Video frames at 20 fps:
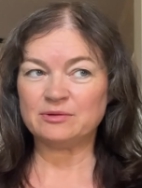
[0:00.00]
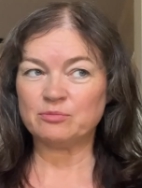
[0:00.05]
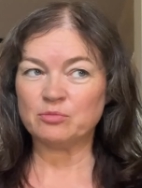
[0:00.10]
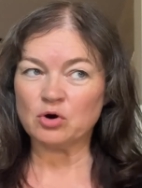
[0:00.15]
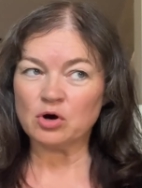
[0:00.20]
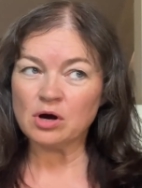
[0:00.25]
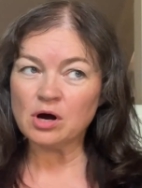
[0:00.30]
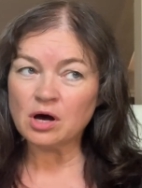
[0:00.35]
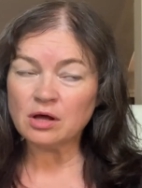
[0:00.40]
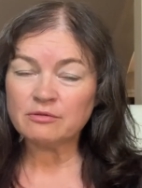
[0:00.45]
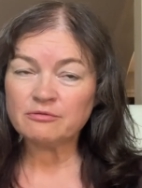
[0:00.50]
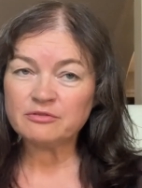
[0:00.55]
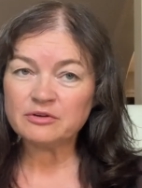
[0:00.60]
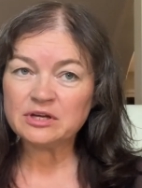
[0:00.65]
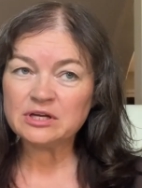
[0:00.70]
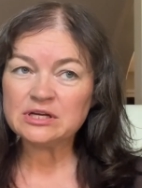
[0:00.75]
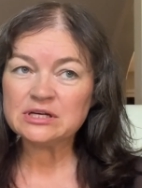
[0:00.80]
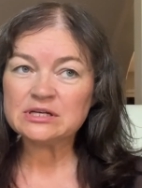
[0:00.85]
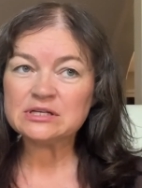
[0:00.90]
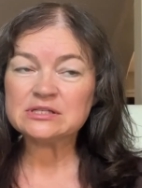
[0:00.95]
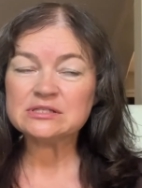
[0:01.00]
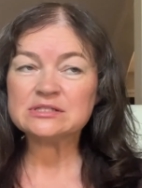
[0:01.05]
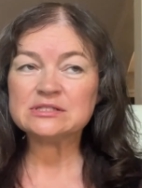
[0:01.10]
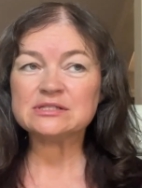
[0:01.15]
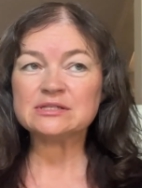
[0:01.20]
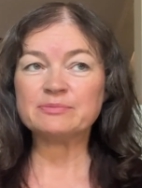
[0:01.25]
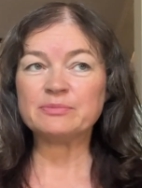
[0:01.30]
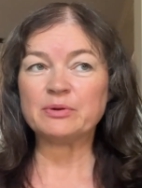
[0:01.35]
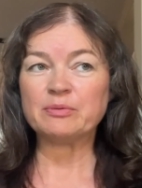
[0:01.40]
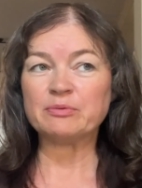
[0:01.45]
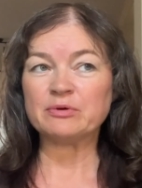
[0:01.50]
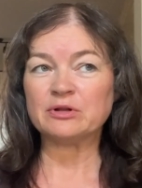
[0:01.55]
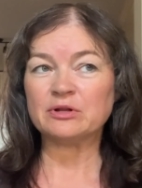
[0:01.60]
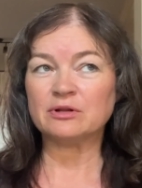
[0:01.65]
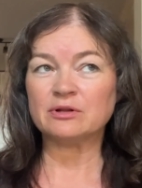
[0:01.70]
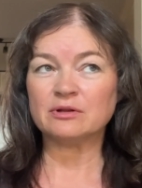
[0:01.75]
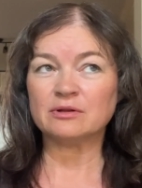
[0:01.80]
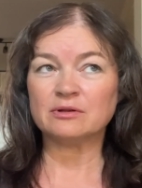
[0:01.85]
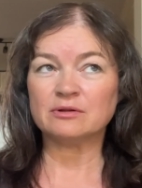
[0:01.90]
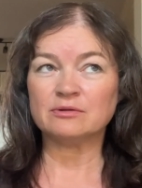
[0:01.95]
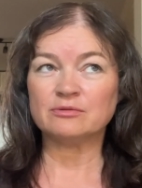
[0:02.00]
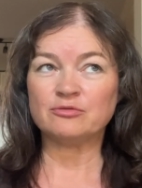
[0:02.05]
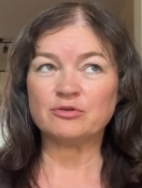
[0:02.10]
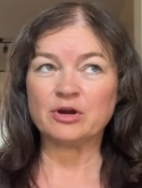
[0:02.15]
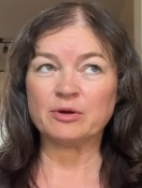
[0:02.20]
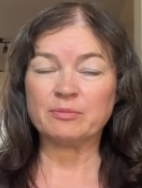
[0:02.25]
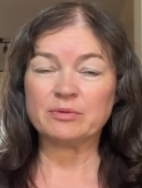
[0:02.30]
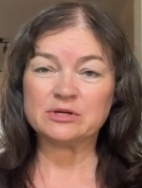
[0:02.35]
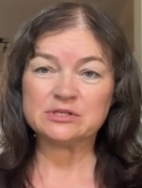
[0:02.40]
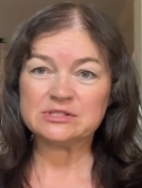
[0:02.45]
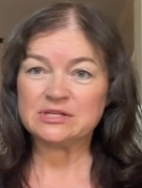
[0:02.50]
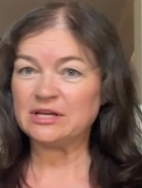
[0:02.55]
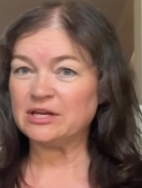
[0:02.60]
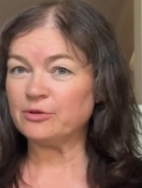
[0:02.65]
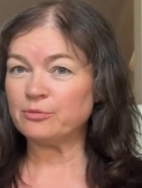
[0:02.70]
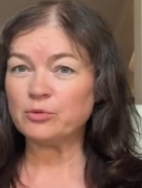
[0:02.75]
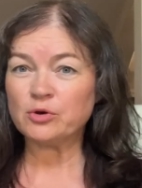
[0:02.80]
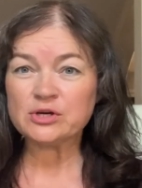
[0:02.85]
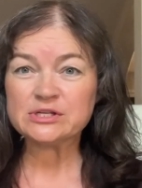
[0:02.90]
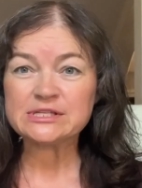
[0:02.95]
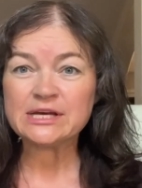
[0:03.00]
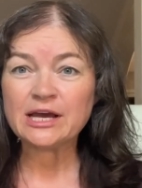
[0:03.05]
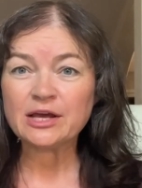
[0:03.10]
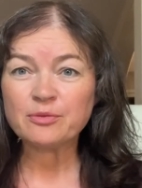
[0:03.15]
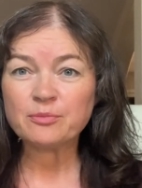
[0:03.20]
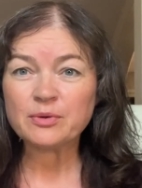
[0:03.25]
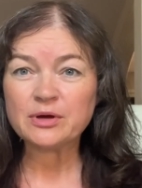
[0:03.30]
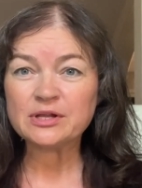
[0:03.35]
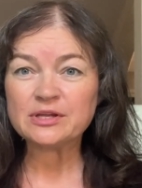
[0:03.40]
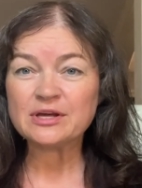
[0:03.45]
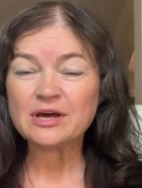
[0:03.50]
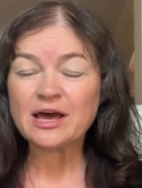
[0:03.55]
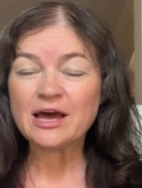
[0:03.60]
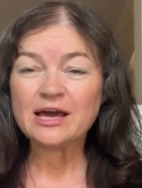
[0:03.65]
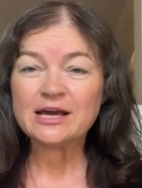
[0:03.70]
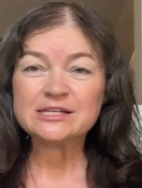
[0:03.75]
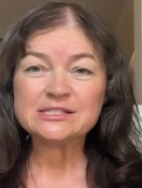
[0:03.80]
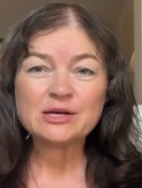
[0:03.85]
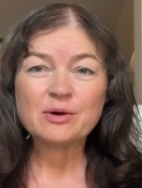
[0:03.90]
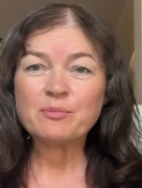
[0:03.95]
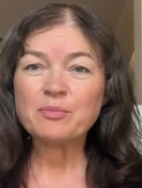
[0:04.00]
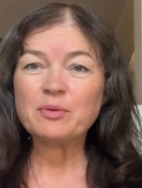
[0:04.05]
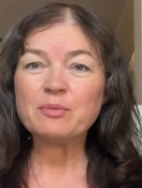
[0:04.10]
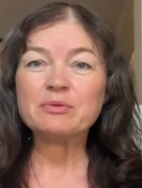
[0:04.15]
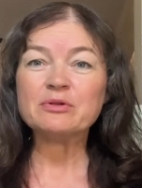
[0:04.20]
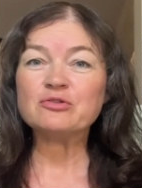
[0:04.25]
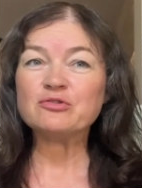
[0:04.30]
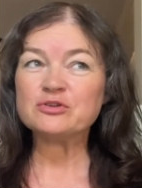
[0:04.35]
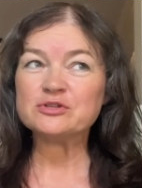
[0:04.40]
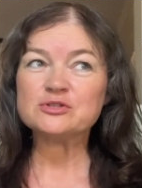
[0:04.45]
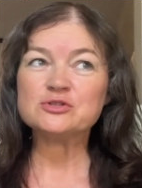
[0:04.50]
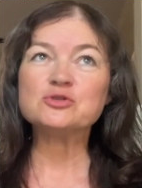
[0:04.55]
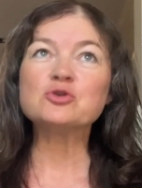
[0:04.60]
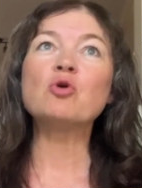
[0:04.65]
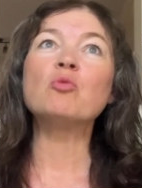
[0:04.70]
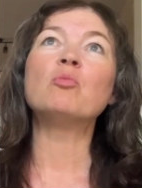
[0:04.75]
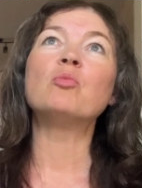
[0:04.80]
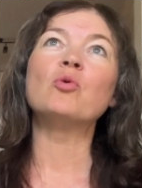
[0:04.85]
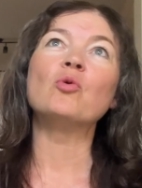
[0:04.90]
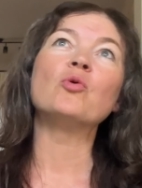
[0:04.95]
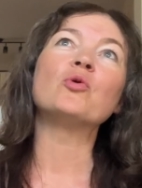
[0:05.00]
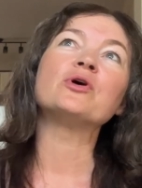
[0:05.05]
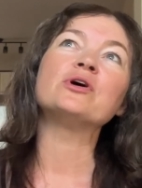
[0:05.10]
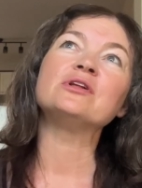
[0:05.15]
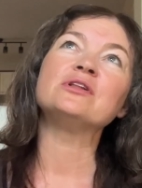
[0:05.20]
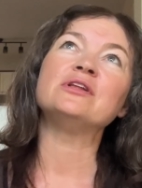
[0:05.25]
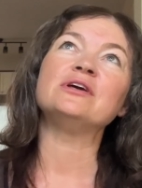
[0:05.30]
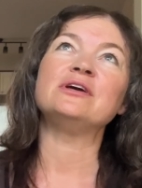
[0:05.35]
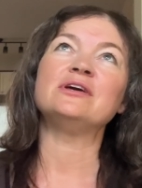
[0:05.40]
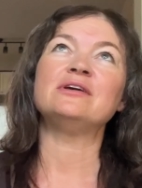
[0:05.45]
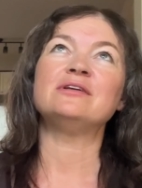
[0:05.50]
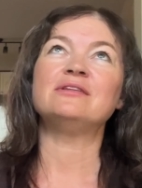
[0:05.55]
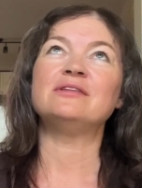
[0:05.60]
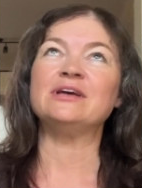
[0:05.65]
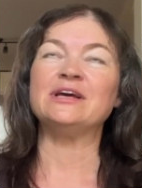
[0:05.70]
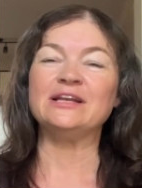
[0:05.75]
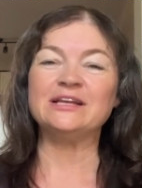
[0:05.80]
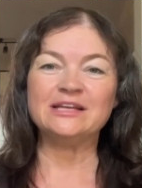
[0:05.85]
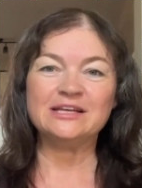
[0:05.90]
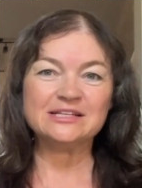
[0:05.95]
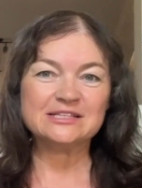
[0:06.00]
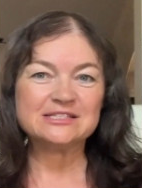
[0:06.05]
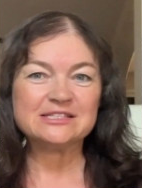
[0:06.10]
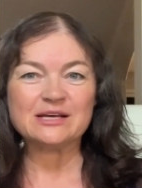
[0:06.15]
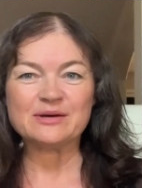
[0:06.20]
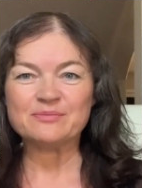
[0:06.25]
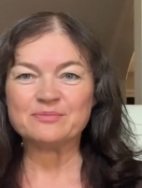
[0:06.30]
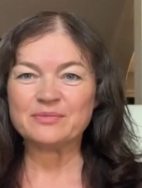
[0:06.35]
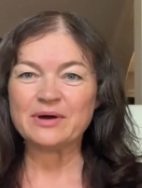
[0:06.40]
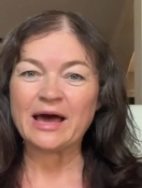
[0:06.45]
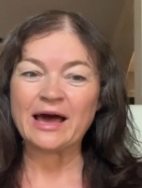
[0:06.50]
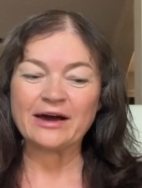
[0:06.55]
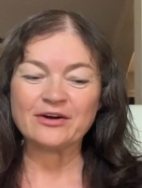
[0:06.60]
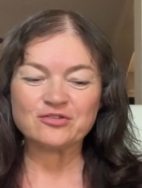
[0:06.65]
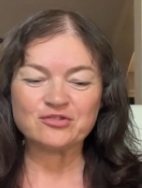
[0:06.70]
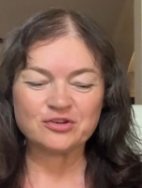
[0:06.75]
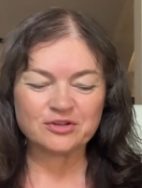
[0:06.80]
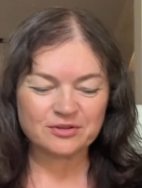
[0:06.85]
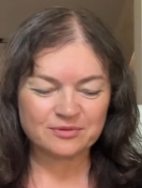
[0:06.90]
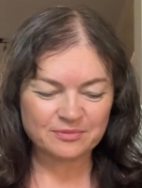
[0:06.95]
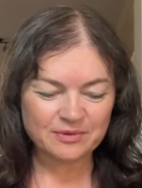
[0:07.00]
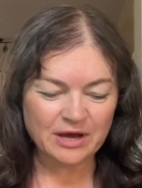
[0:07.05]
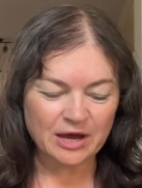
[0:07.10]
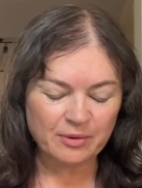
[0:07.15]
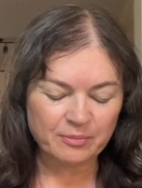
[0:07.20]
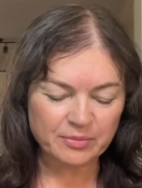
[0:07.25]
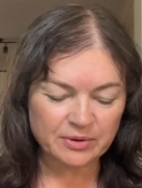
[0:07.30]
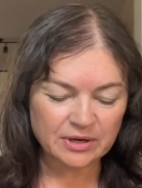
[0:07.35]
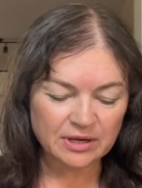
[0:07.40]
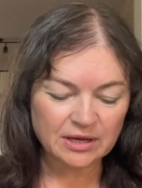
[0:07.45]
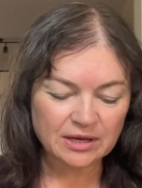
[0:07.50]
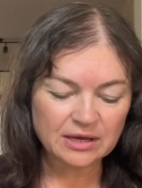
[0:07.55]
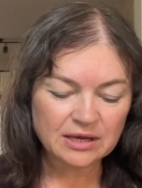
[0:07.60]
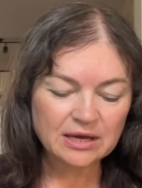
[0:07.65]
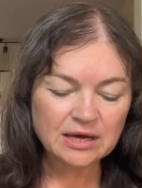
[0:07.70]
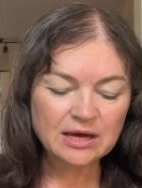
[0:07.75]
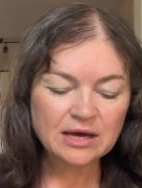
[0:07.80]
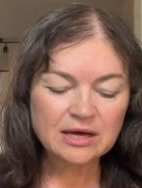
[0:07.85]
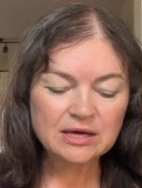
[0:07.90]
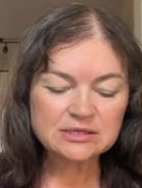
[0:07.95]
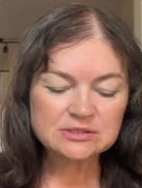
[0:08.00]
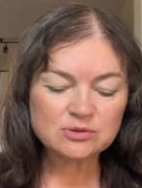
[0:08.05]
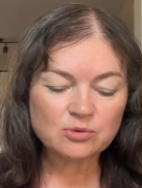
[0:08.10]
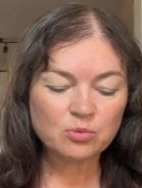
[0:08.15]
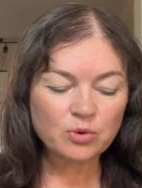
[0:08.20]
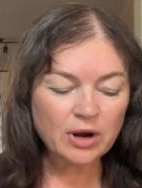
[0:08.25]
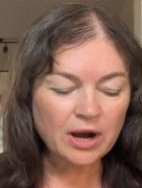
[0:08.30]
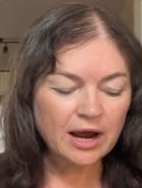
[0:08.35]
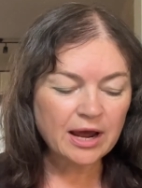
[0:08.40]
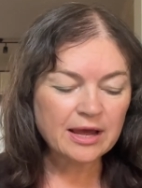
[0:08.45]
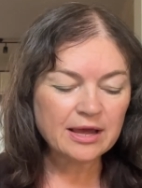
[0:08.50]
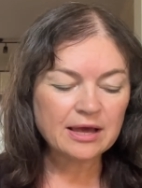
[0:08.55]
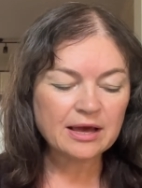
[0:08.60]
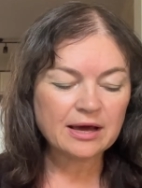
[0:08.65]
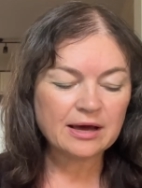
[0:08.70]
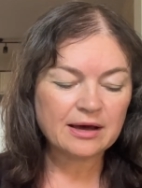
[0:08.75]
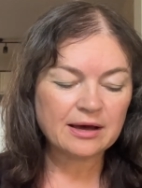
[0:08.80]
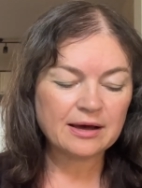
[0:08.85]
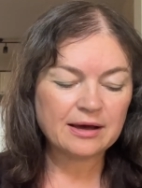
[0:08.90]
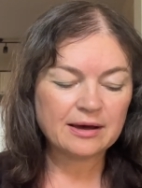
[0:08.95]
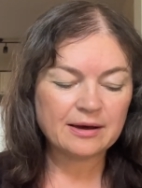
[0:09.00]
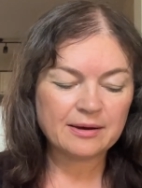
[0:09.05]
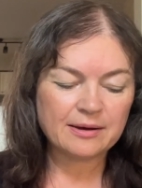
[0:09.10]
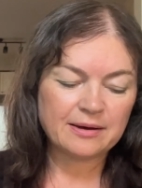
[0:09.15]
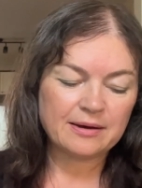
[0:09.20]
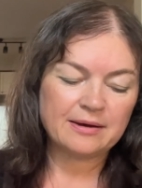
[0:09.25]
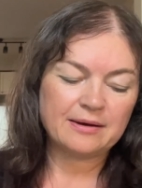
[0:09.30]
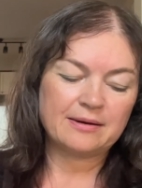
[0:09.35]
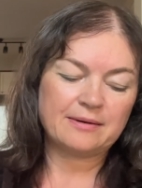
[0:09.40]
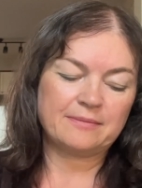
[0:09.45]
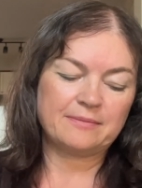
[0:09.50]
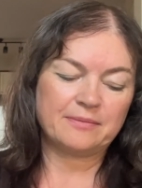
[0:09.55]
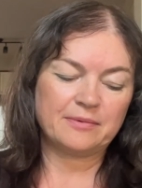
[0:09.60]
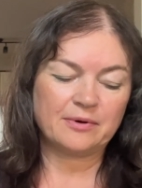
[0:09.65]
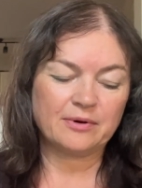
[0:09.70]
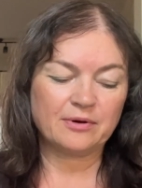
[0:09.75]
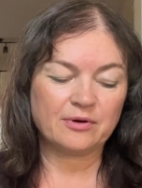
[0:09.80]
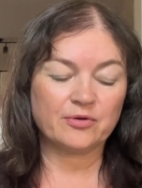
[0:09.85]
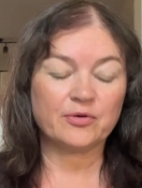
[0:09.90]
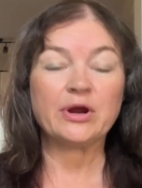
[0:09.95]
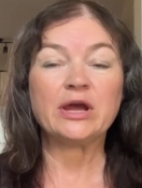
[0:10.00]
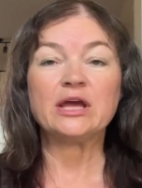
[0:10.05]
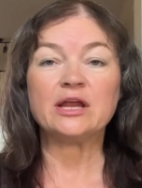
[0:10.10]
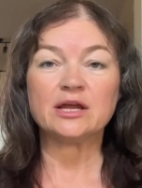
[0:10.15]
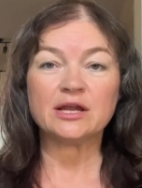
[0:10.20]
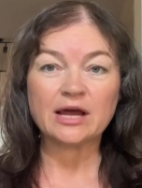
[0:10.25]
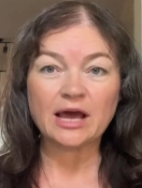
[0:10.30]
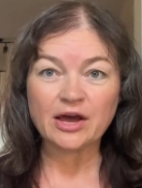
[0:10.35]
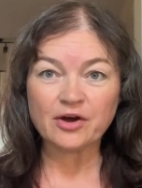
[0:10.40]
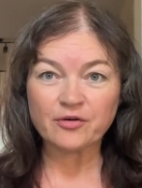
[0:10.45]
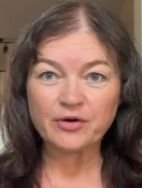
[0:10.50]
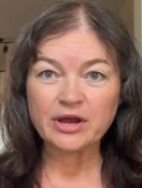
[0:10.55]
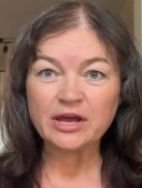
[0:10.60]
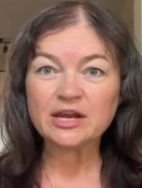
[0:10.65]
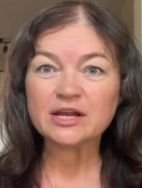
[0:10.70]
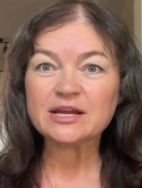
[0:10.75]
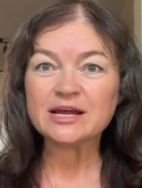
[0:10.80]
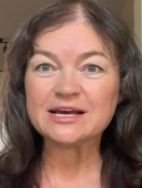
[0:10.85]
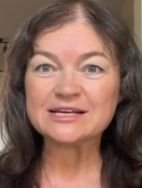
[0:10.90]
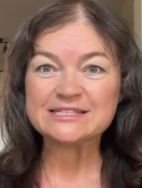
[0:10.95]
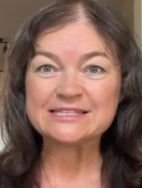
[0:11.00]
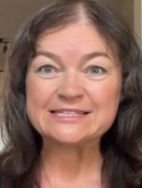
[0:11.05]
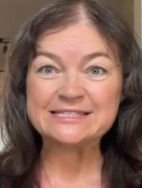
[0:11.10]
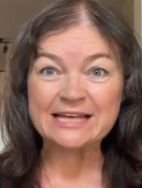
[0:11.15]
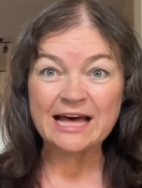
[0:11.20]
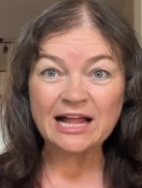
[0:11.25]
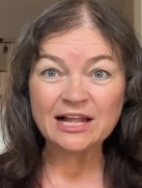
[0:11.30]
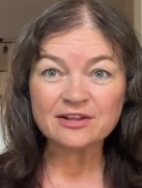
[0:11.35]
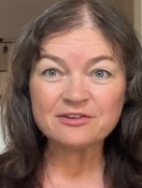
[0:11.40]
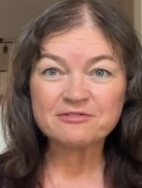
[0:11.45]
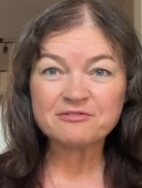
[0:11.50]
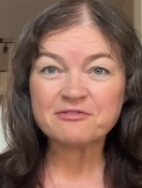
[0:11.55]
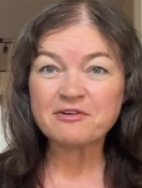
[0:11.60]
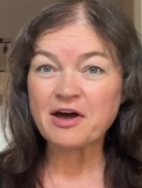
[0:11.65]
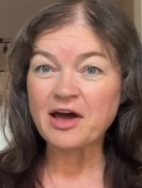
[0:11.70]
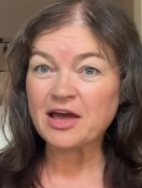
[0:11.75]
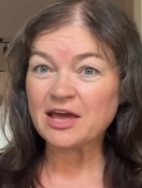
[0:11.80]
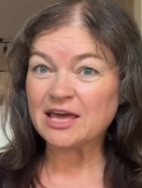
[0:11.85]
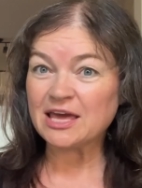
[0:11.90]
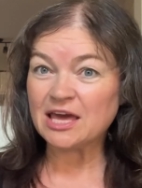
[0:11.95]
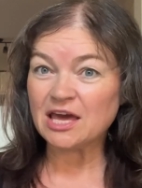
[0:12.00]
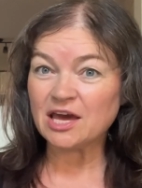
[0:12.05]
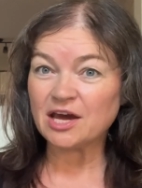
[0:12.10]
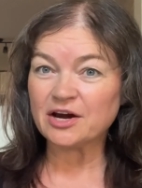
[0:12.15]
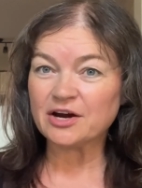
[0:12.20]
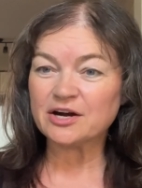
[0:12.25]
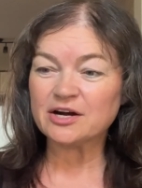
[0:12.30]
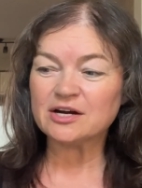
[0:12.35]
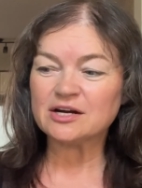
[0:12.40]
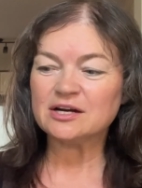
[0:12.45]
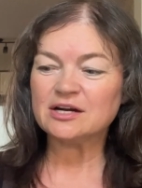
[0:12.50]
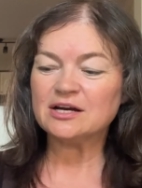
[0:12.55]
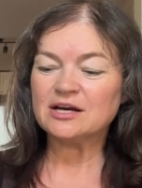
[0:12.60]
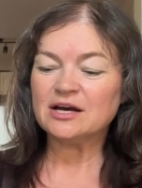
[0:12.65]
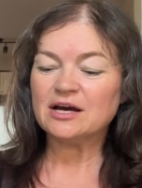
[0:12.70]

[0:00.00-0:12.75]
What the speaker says: more confidence. People drink because they need more excitement. And some people are just so bored, they need some action happening. So what I created a self-care